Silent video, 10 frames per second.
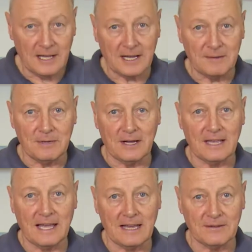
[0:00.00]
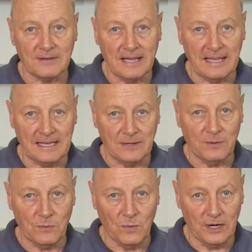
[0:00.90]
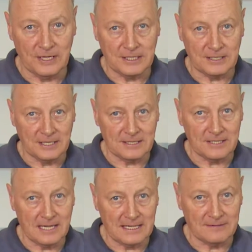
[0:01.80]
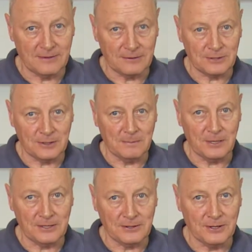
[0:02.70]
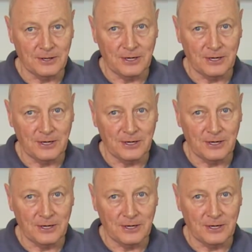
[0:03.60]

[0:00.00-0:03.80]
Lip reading: I have a wide and telephoto button